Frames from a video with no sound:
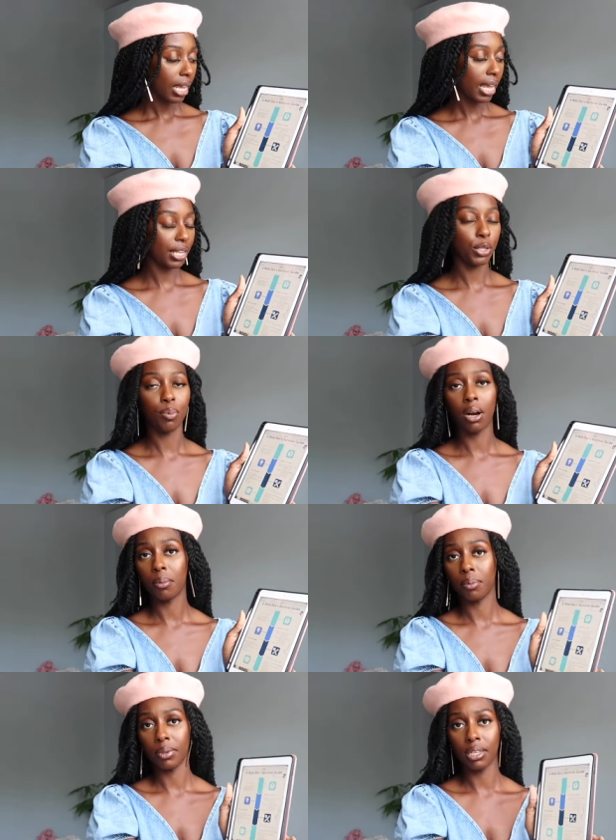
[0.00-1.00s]
And you
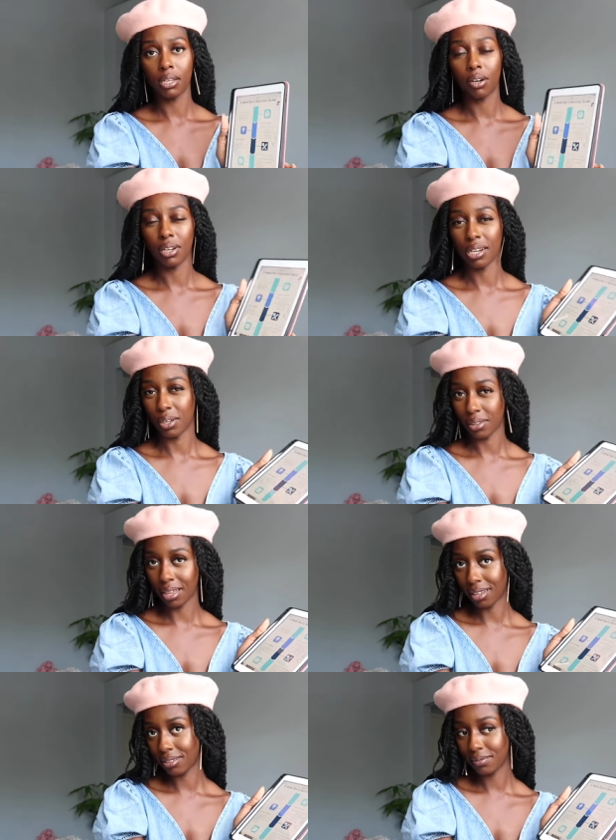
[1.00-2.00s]
probably already know
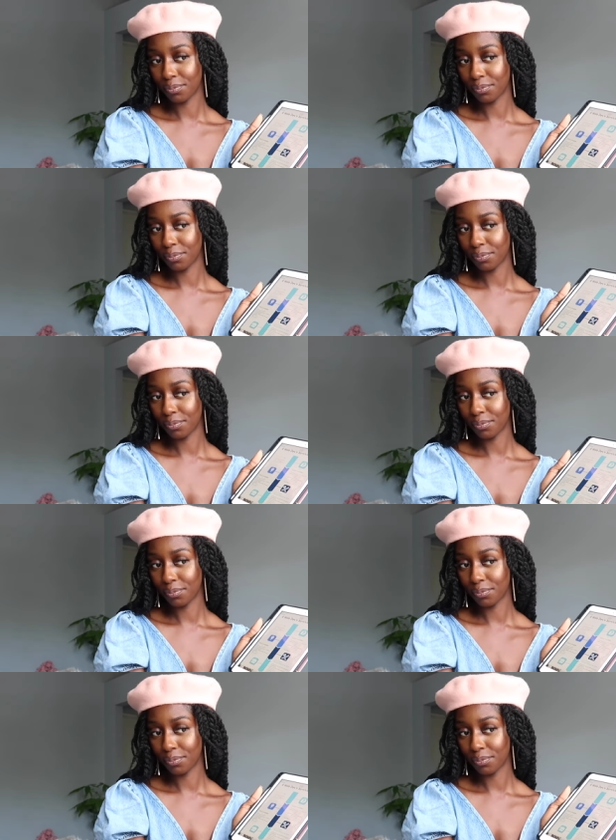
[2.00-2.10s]
that.